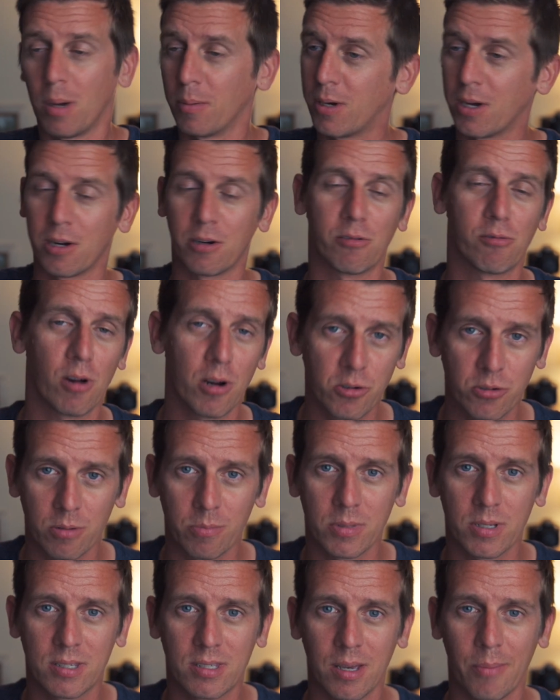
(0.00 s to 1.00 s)
I'm going on a road
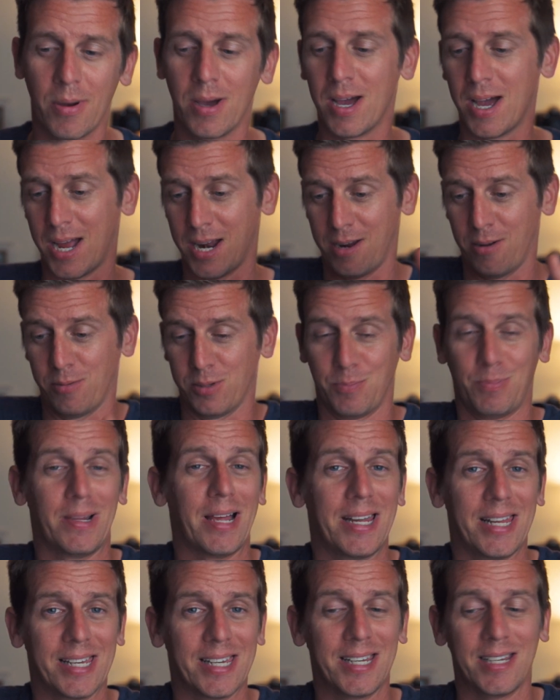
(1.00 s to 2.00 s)
trip this summer, and I was
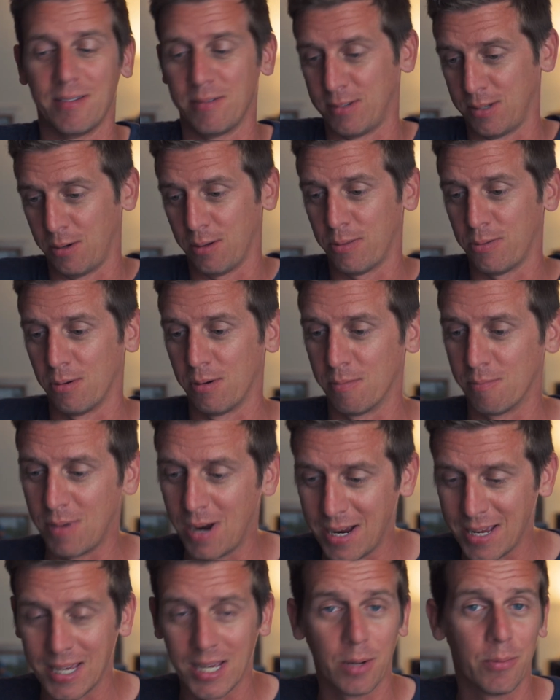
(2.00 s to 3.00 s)
planning it, so I thought,
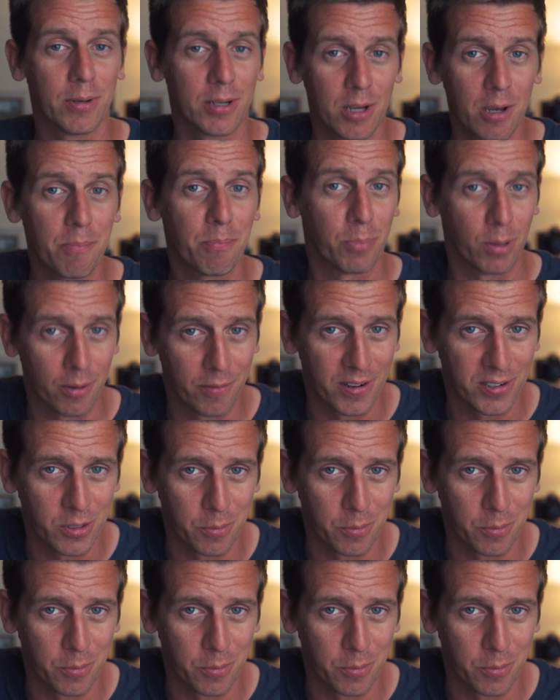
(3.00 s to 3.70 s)
right, here we go, perfect